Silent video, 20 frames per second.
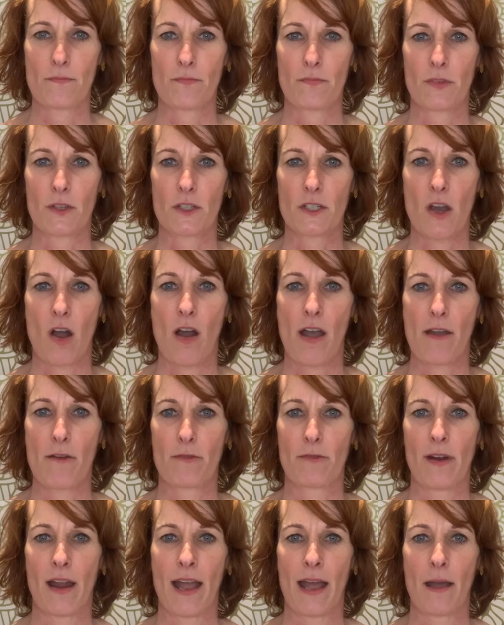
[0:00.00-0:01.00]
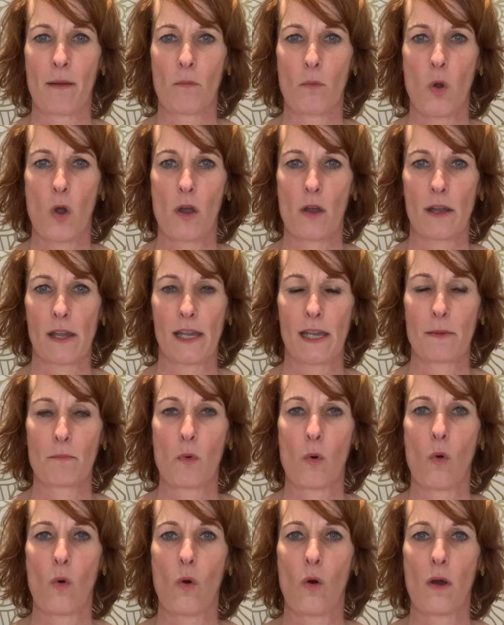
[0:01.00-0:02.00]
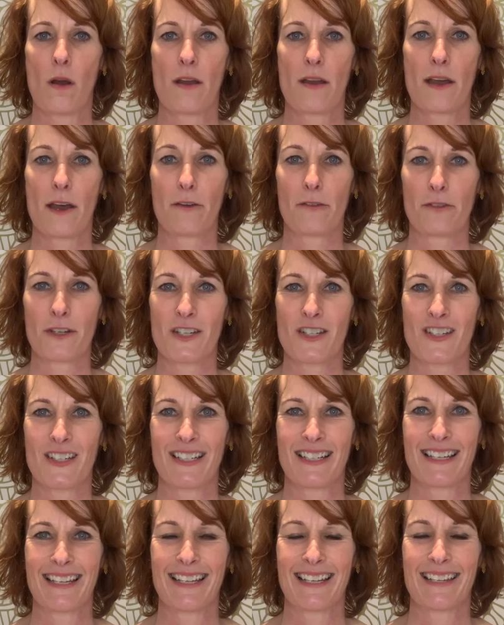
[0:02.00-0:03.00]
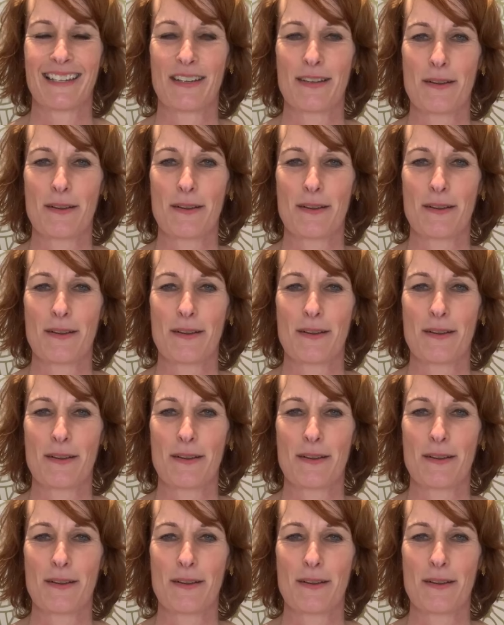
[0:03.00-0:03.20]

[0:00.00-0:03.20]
the diaphragm working more efficiently.